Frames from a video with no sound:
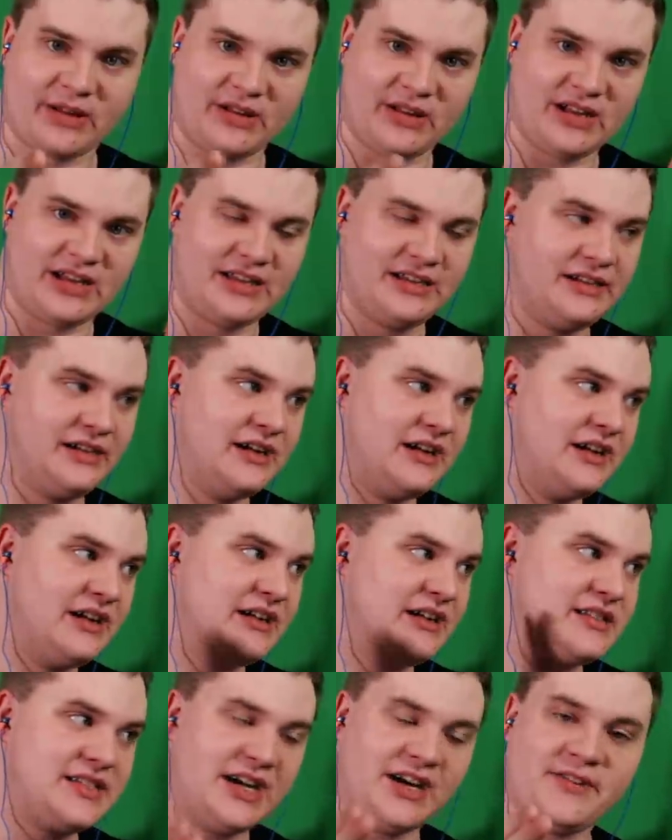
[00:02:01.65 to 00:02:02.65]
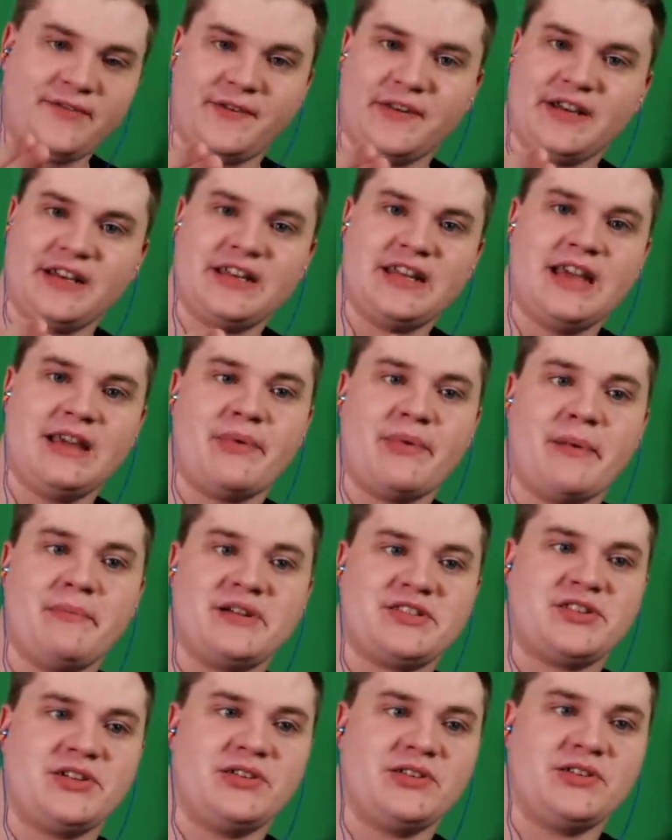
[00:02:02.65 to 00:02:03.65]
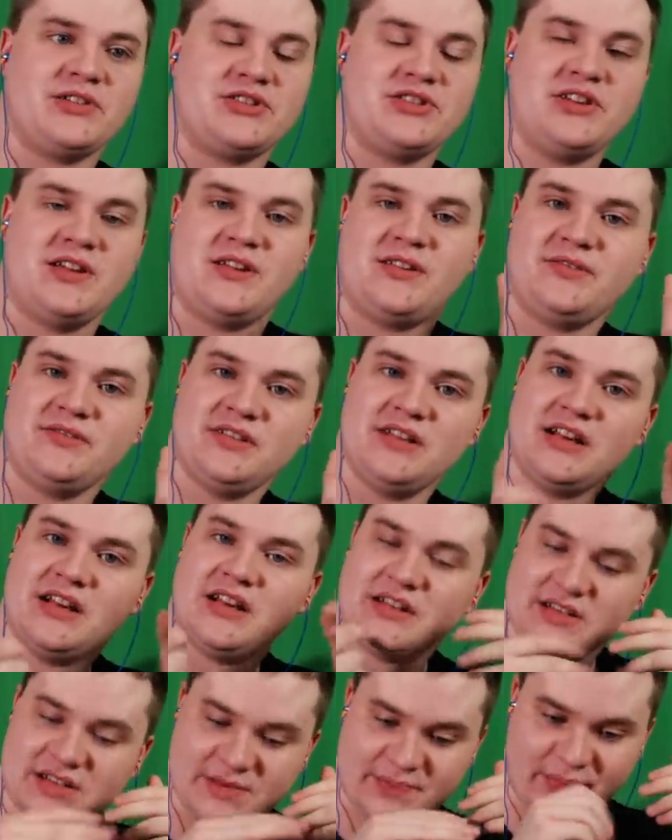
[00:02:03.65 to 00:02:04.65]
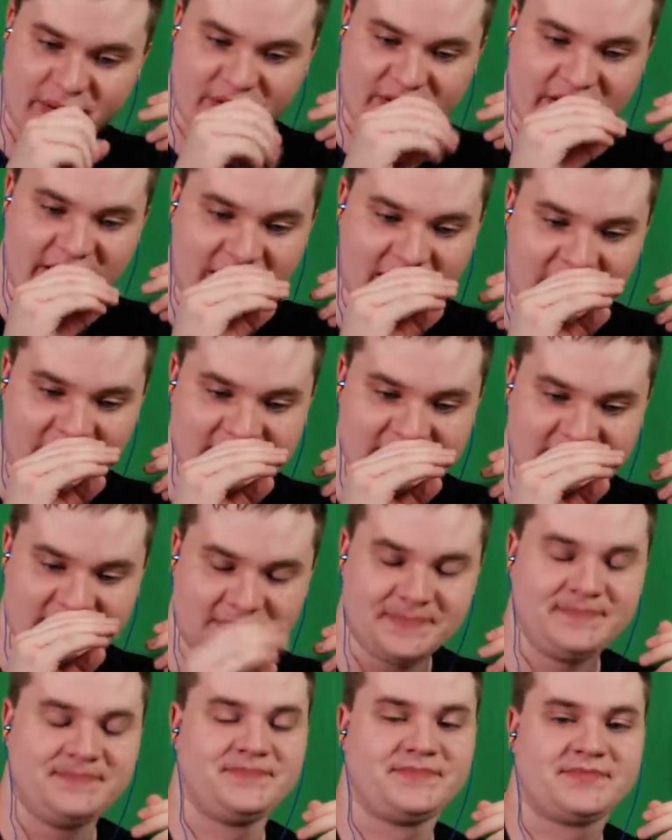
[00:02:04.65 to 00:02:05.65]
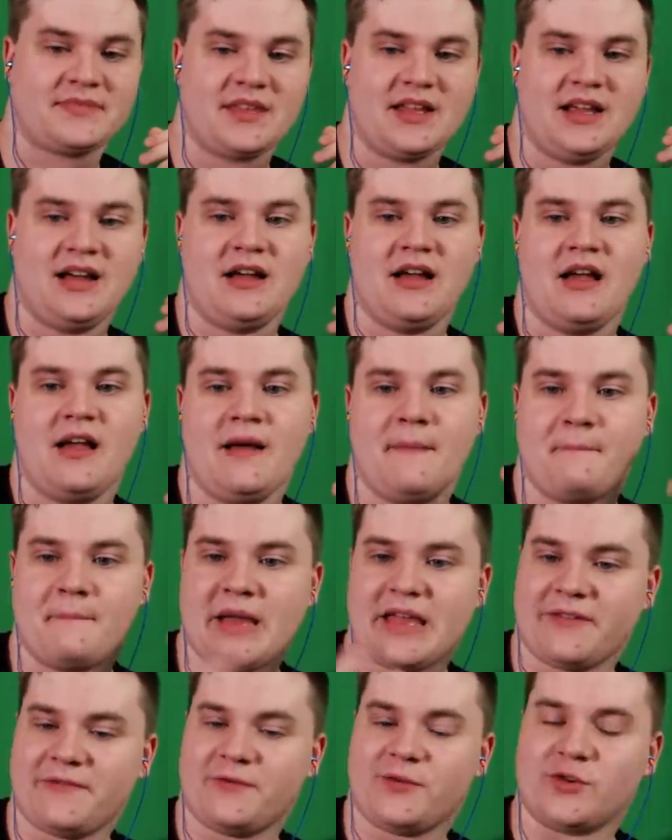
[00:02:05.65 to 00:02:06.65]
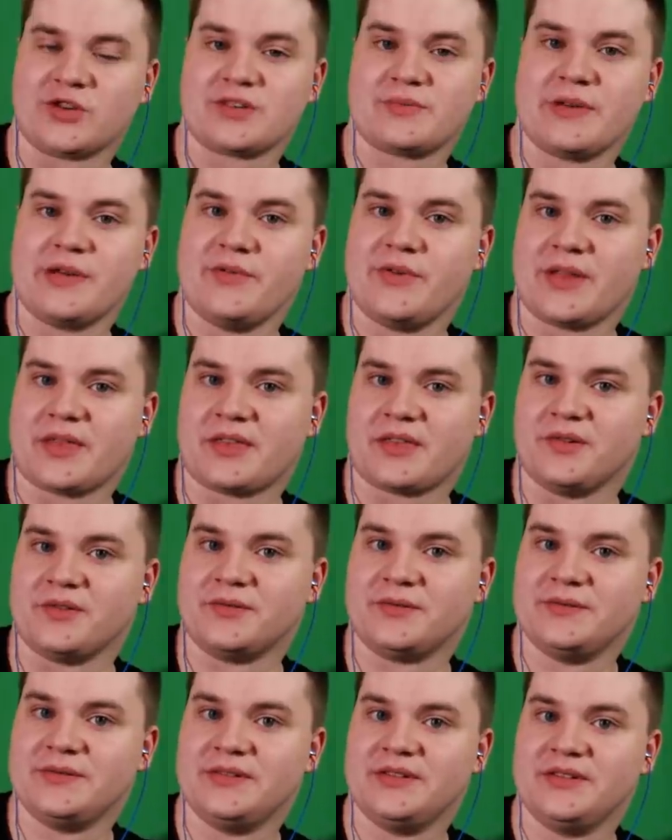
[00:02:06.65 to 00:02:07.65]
out a lot. Tell a friend today about my Star Wars channel. It's pretty awesome. May the Force be with you.